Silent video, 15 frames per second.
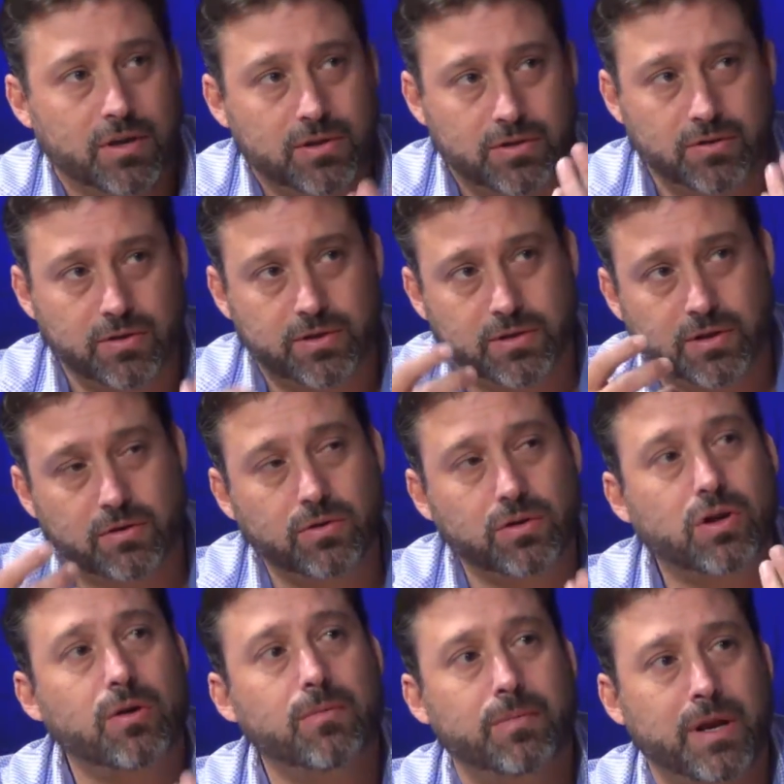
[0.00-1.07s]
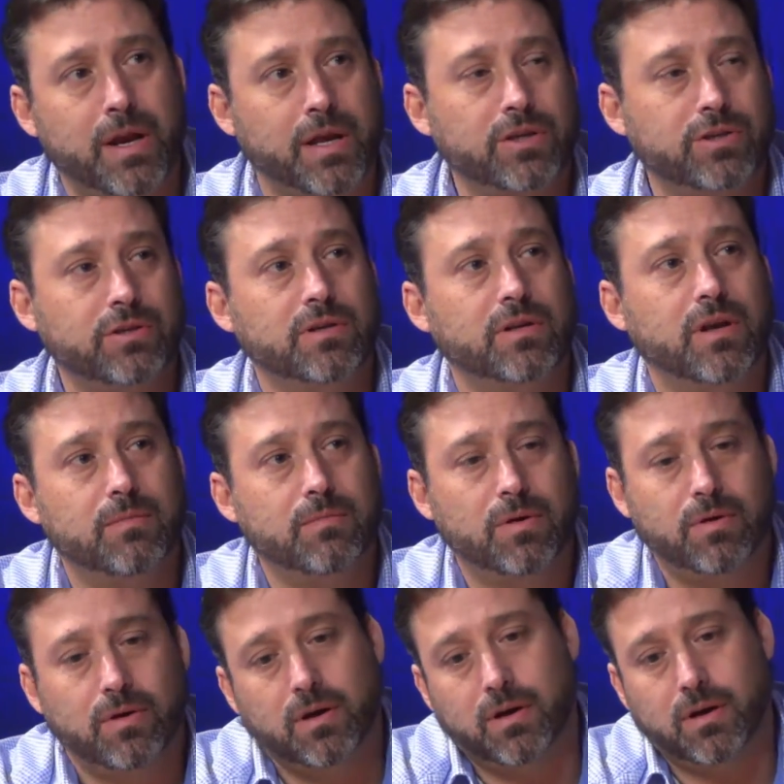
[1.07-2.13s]
So it's a good combination
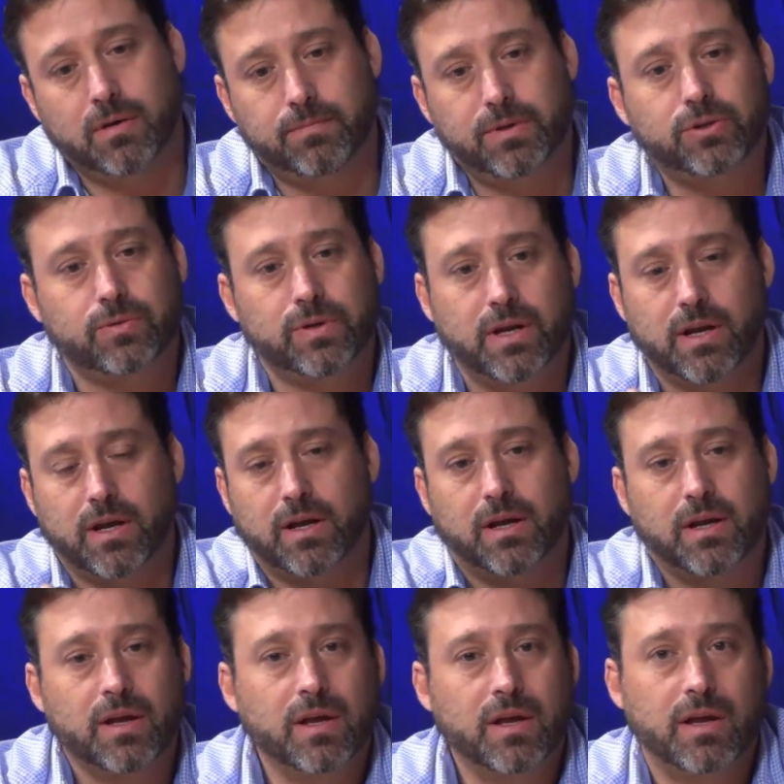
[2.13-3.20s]
among, um, uh, between a,